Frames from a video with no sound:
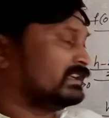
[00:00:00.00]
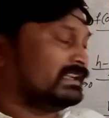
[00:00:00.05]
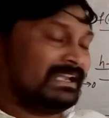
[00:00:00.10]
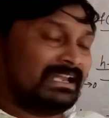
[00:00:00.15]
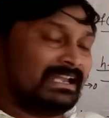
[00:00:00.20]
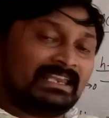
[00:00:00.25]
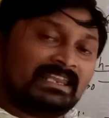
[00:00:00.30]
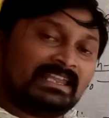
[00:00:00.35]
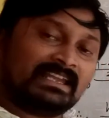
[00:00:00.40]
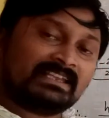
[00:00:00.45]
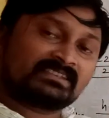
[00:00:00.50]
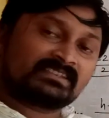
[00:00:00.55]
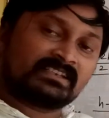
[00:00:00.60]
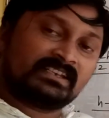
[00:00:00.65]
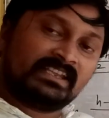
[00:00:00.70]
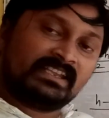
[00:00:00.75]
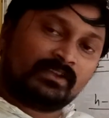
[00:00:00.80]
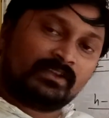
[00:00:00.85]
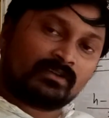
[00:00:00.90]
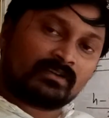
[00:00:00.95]
LHD
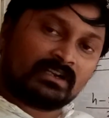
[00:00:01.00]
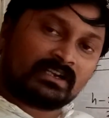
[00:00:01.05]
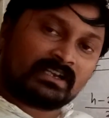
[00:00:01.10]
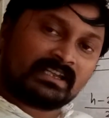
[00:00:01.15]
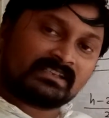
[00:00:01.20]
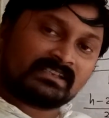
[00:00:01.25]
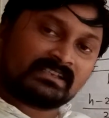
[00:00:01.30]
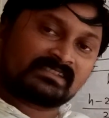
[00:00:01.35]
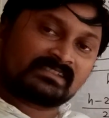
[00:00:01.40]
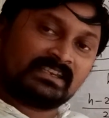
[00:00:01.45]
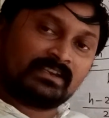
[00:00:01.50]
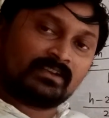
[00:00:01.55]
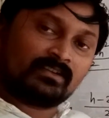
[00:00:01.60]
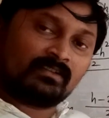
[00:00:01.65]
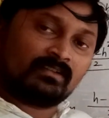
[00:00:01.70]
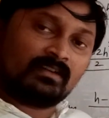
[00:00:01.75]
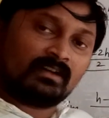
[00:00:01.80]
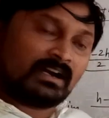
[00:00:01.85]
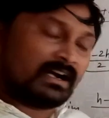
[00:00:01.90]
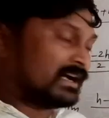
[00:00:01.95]
you got as
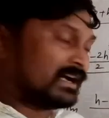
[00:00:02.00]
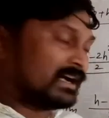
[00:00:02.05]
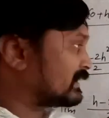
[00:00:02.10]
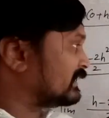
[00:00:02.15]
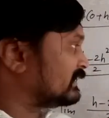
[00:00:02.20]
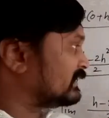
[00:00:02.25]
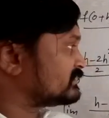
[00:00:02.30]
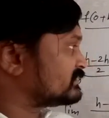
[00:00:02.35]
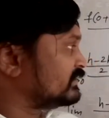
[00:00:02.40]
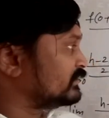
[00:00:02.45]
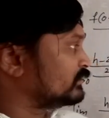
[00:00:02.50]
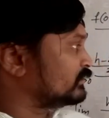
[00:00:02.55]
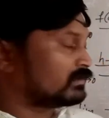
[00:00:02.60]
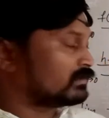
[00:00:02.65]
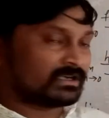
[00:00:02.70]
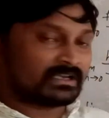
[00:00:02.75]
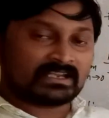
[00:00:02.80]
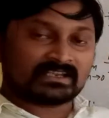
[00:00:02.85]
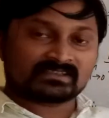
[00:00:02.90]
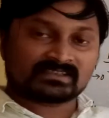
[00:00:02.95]
0, RHD you
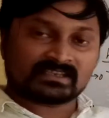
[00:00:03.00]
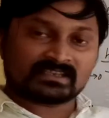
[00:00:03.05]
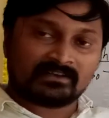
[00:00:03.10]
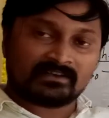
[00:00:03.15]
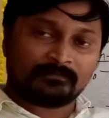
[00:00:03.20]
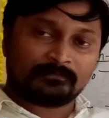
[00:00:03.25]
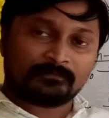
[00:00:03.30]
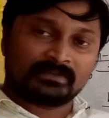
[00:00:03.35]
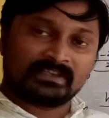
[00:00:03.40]
got as half.